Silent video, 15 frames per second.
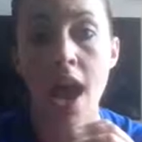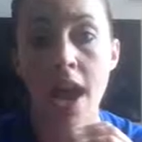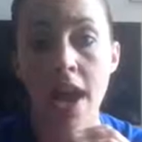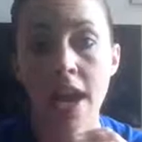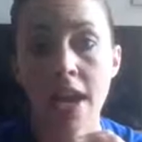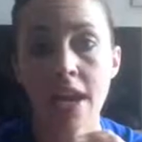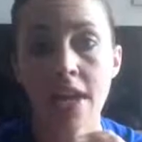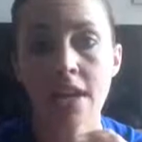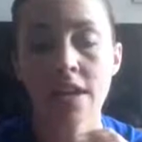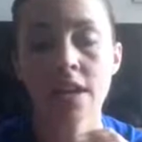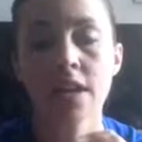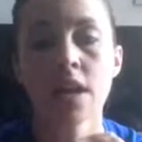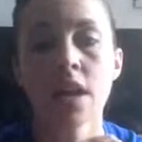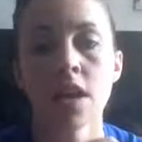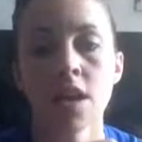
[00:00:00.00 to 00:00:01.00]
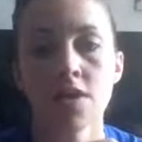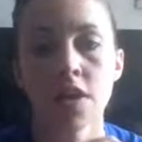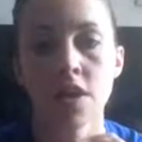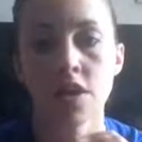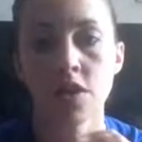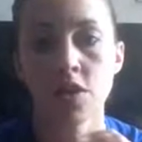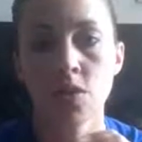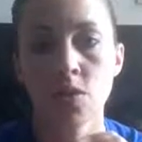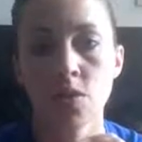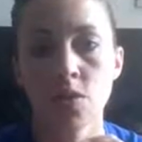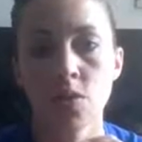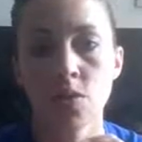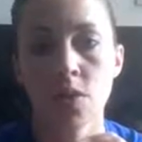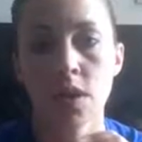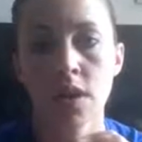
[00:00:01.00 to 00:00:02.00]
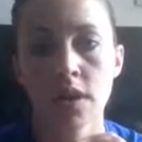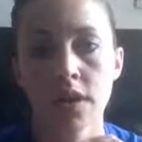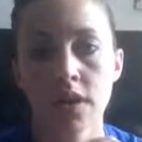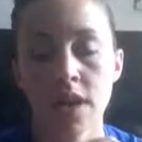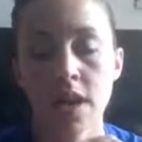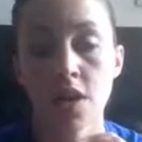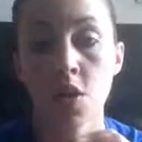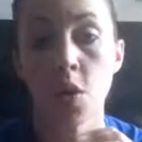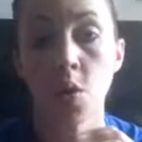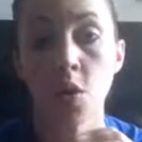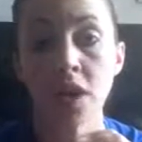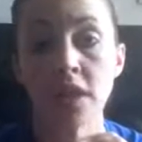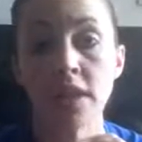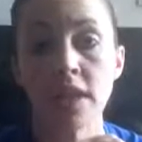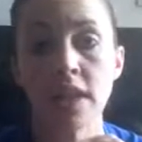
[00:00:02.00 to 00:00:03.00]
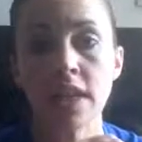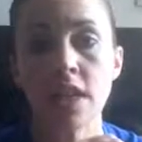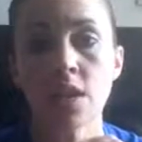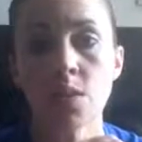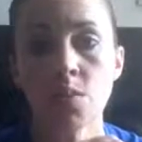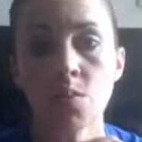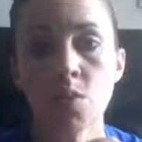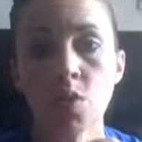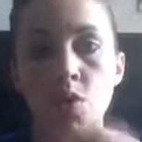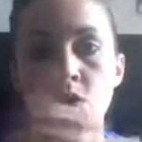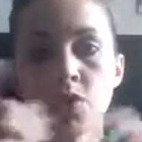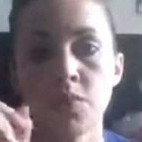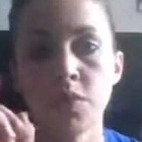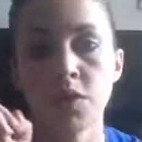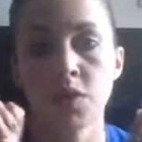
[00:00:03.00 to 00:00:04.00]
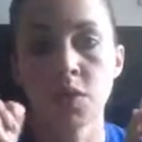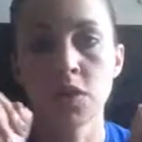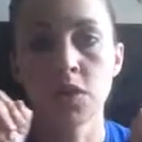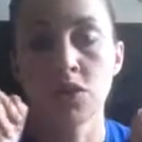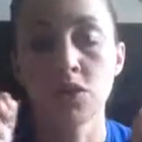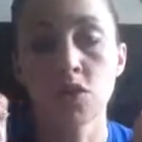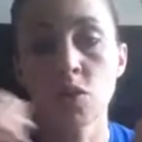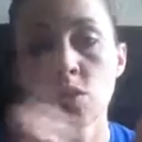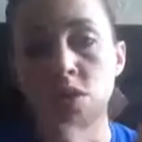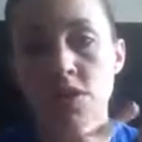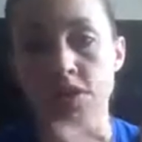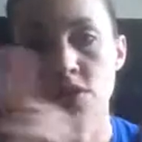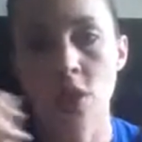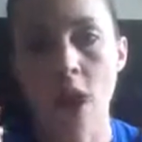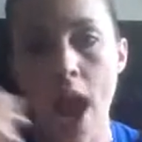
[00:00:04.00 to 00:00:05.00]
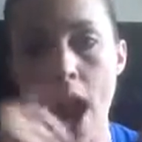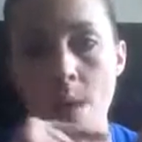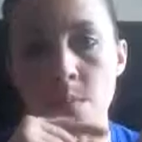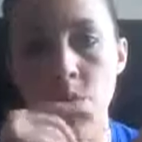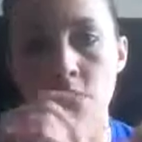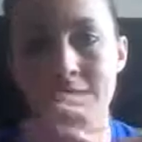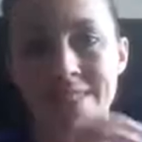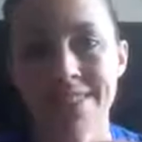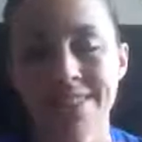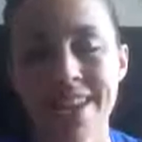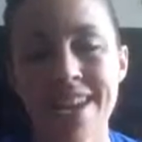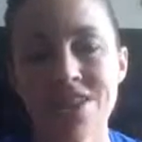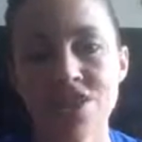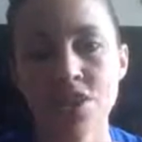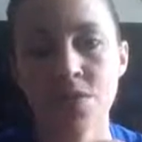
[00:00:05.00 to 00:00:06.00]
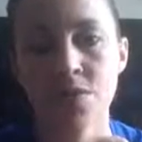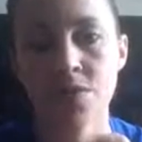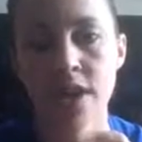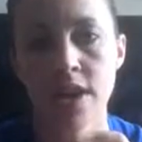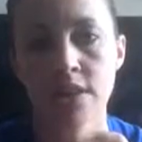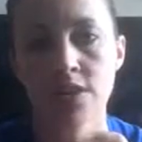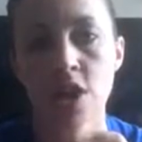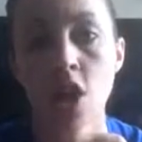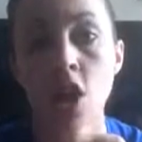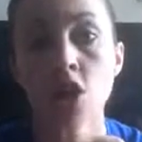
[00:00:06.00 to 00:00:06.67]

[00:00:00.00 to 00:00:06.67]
and that you can quickly move between the two, which is our amortization phase.